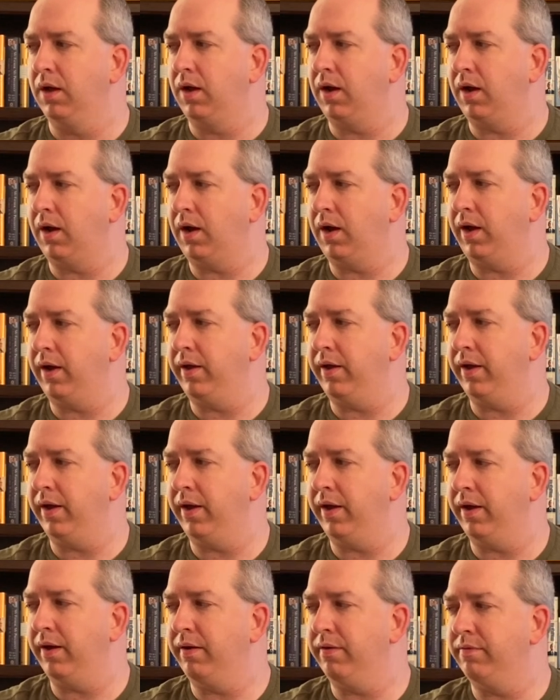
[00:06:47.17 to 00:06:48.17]
I
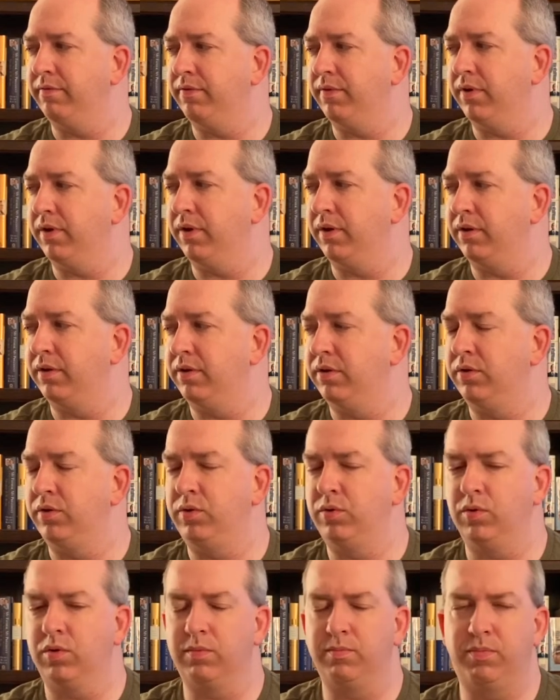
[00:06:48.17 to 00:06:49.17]
have a
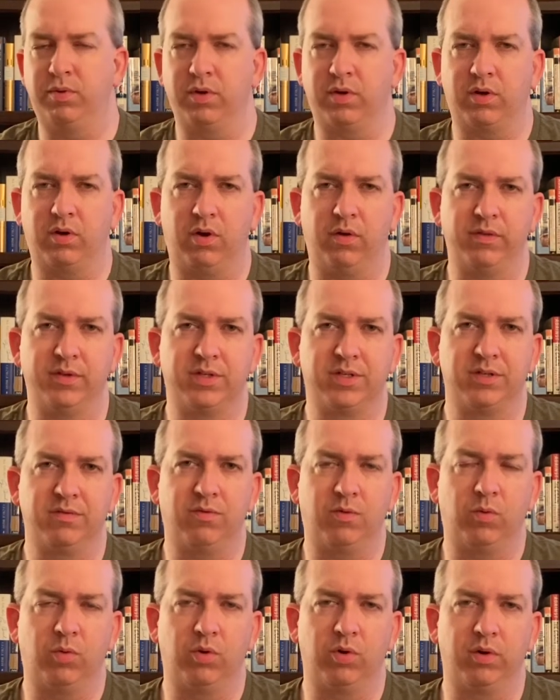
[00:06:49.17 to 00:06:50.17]
newer book called The
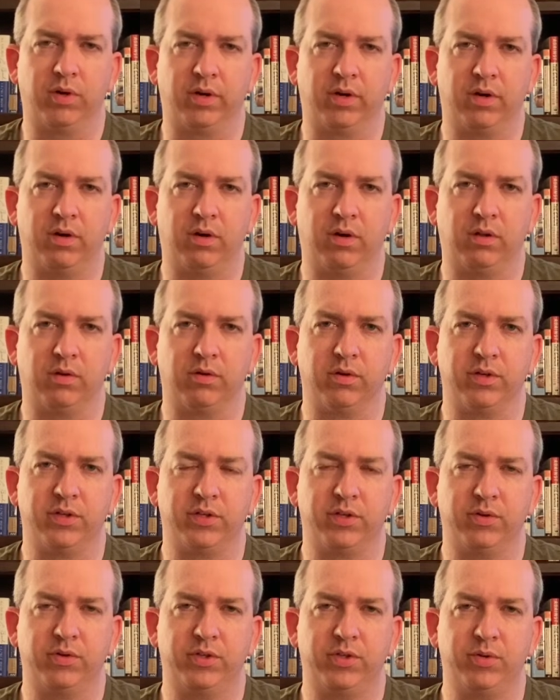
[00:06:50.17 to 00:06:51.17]
Civil War in Color. It
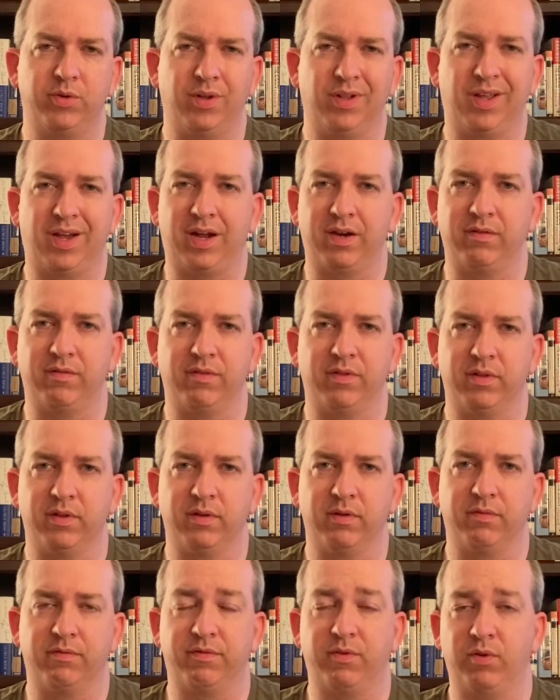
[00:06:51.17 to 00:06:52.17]
shows you a lot of
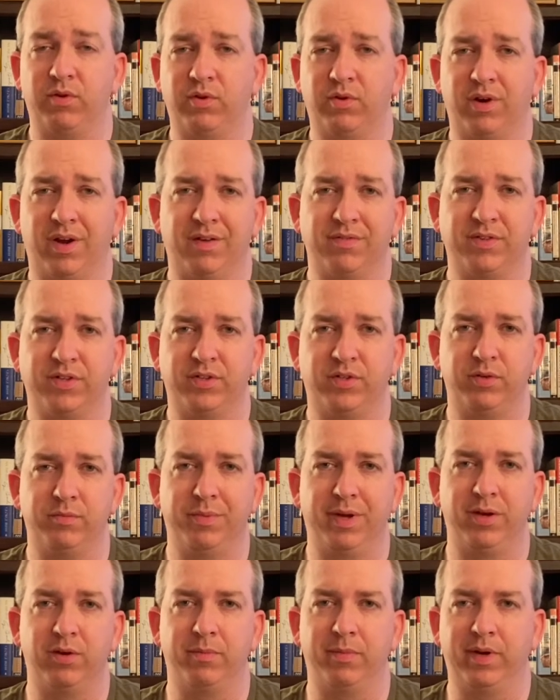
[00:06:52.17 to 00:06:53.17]
the photographs that you
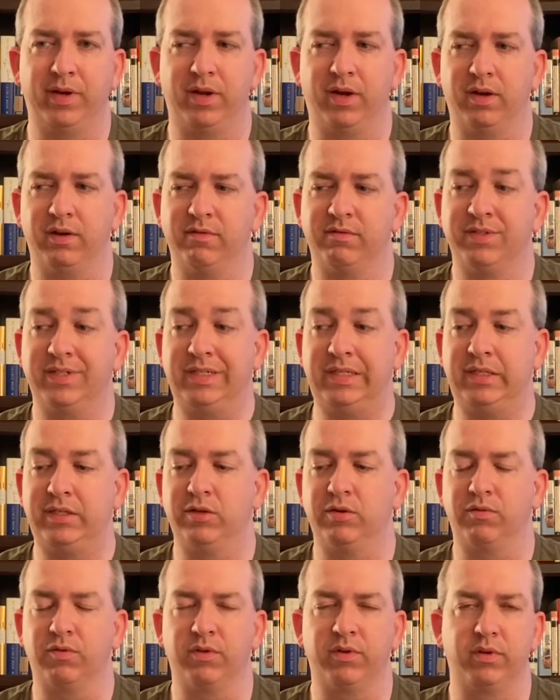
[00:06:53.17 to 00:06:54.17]
may or may not have
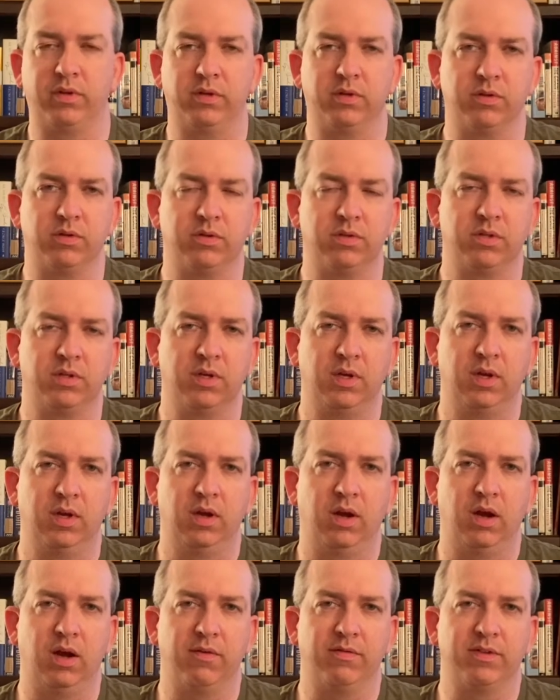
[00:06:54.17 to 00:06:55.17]
seen over the years
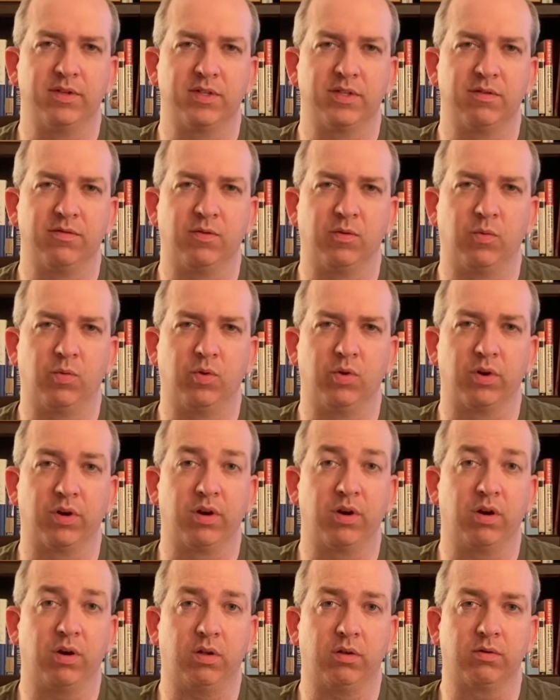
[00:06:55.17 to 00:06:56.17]
of the Civil War
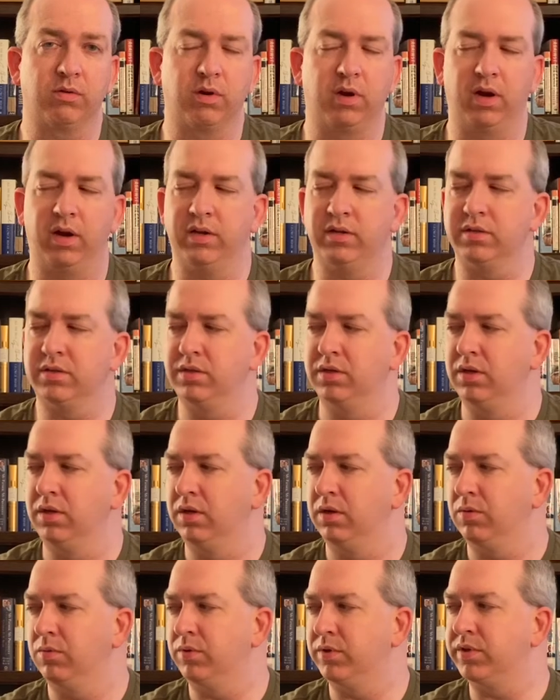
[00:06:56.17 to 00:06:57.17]
colorized,
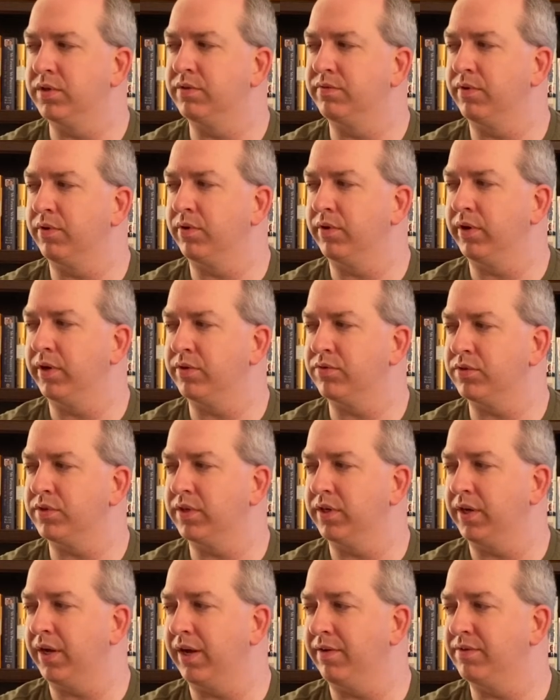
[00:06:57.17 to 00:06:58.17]
which is very
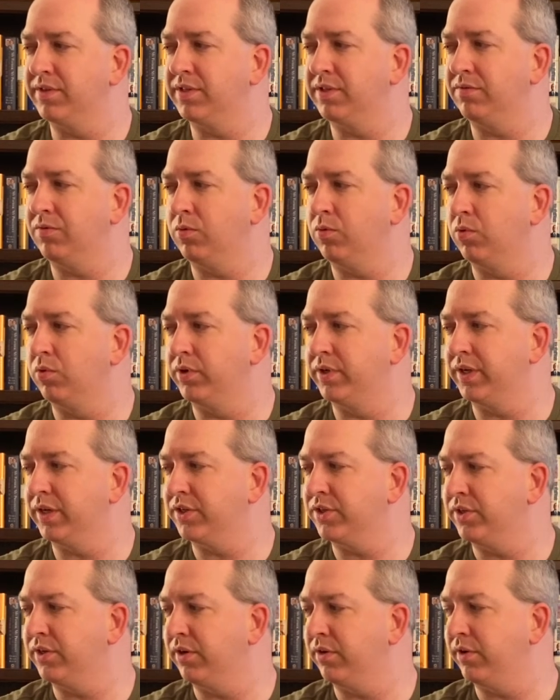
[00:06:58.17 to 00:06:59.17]
interesting. I have a Civil War
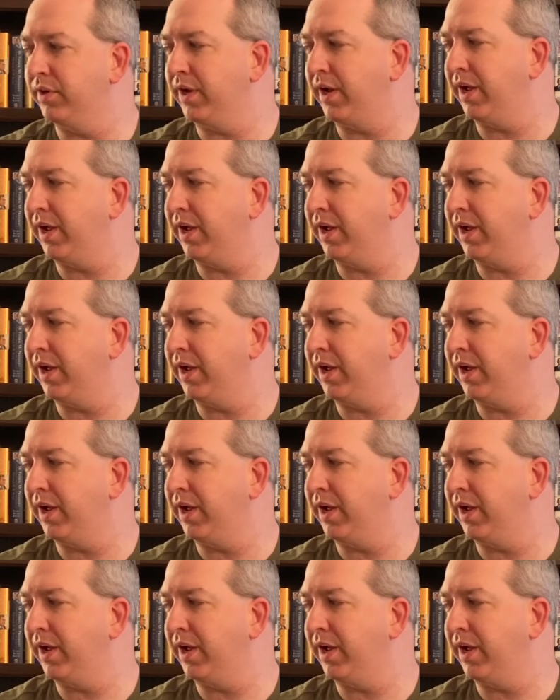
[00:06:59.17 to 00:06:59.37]
dictionary.